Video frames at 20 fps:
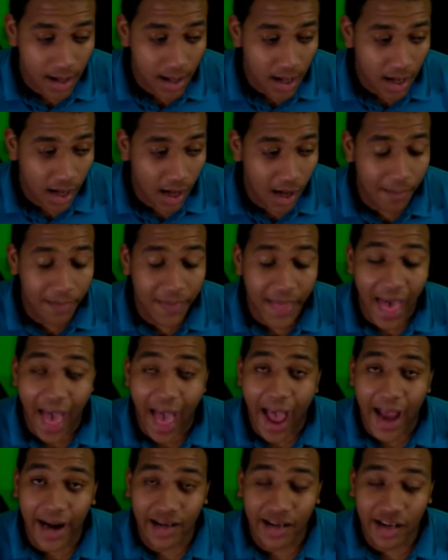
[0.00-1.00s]
The
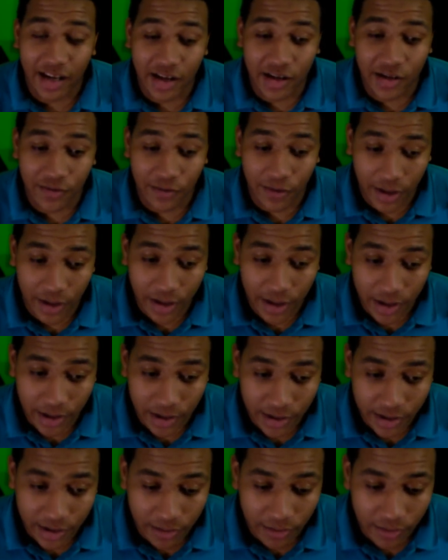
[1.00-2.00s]
acting is really
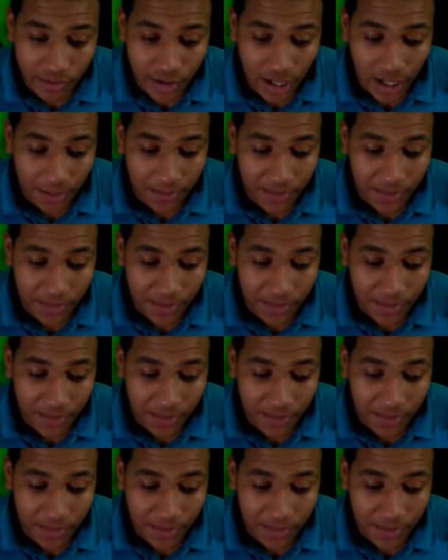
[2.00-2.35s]
good too.